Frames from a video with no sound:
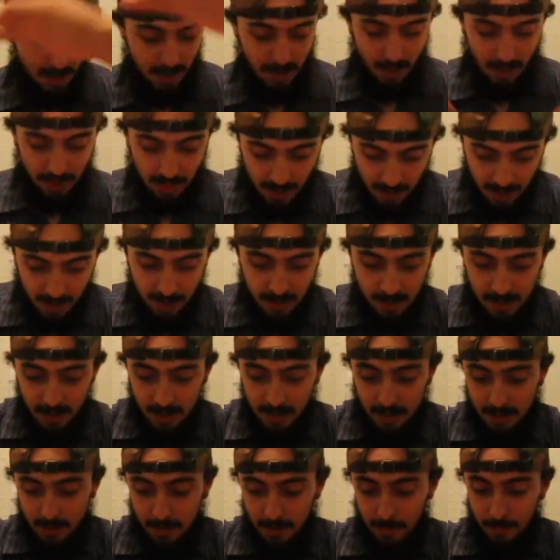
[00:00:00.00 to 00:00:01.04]
Then,
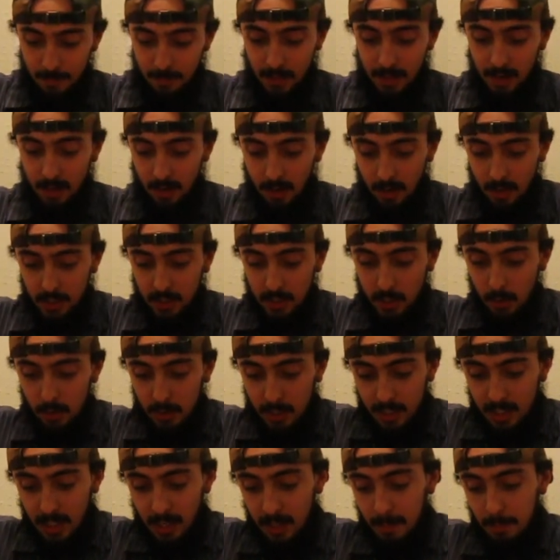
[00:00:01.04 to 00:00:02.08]
they also
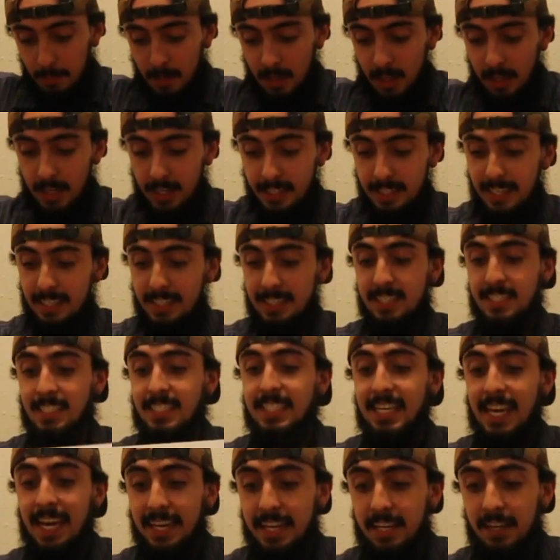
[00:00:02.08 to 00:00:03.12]
sent me an
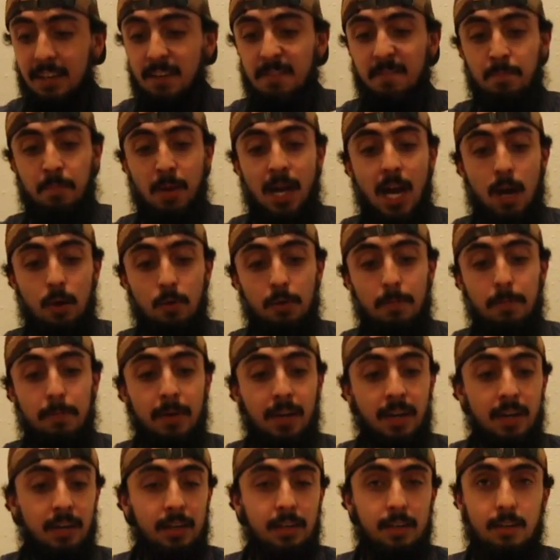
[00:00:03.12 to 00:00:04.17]
executive power
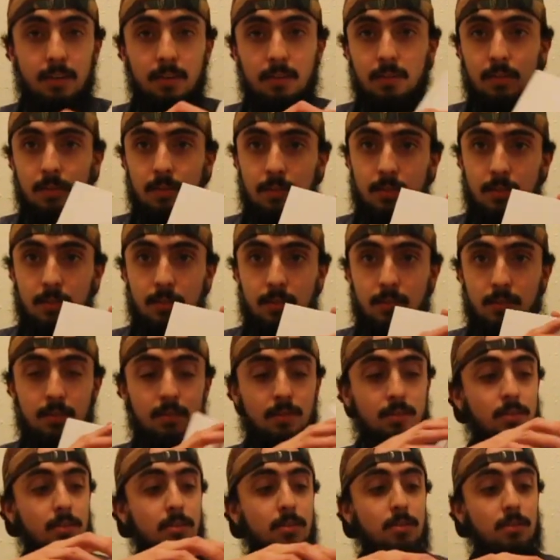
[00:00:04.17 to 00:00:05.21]
bank.
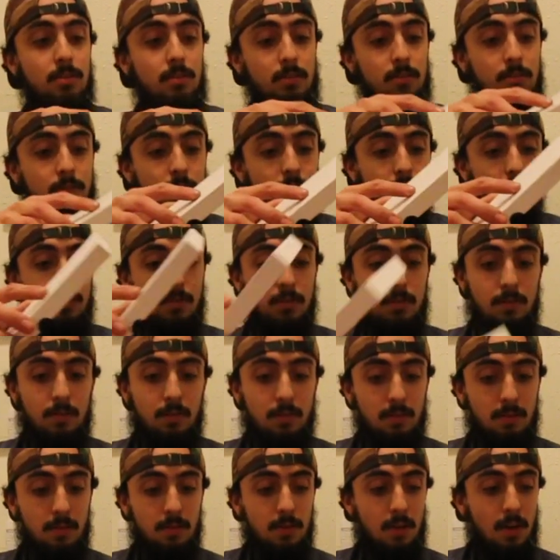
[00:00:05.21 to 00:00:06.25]
What? What's that?
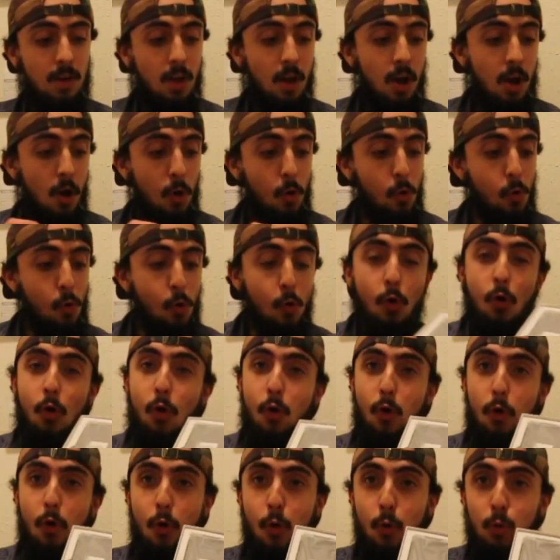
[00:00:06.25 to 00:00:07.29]

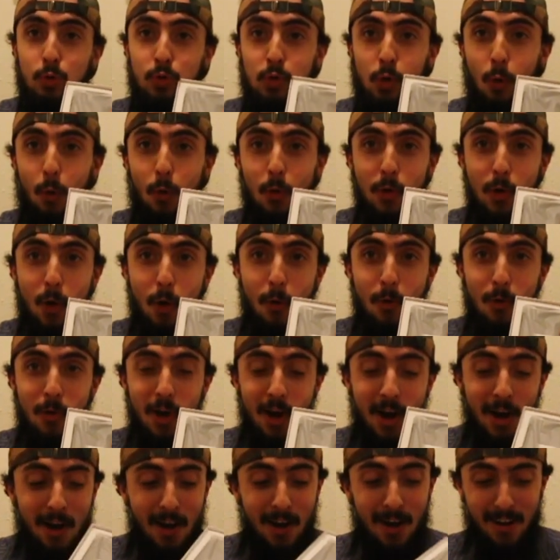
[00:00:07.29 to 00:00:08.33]
Oh,
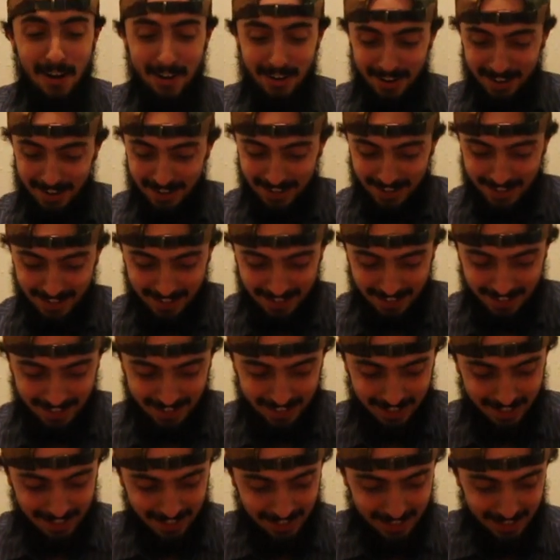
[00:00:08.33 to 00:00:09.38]
Toyota! What is
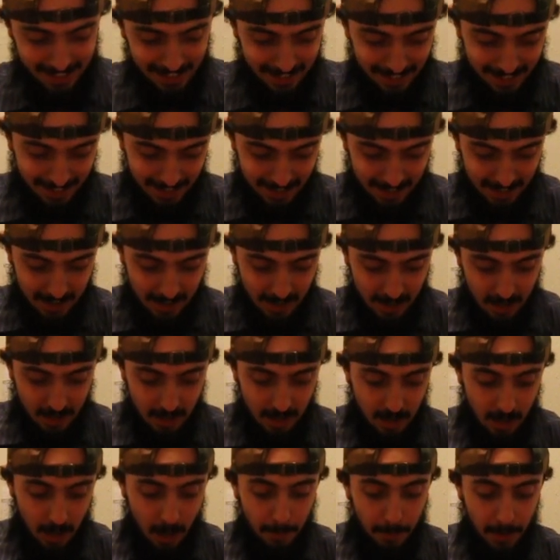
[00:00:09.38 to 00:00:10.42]
that?
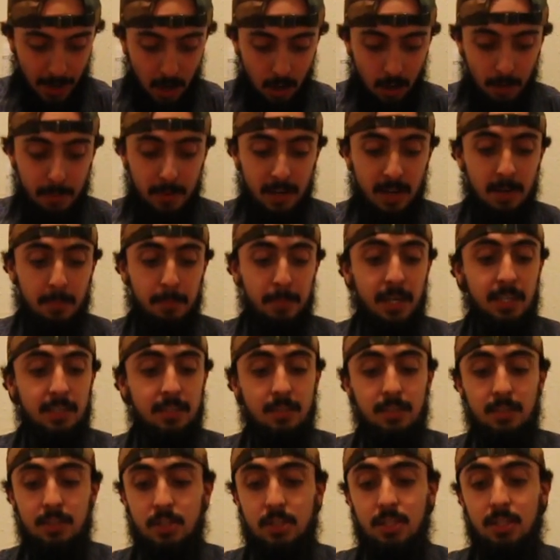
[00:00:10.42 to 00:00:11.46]
A power bank?
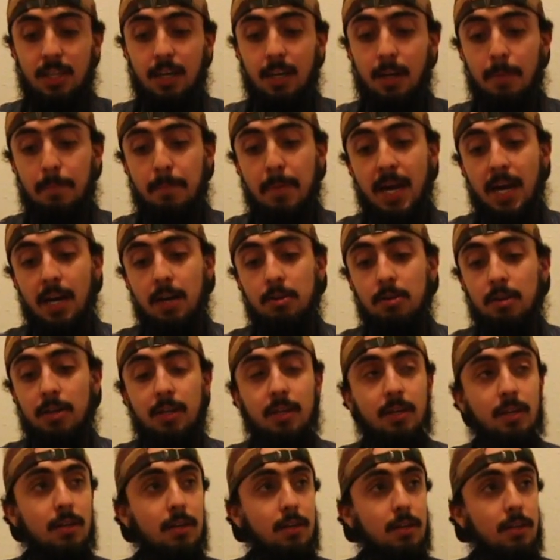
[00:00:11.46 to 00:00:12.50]
Basically, it's just like a battery.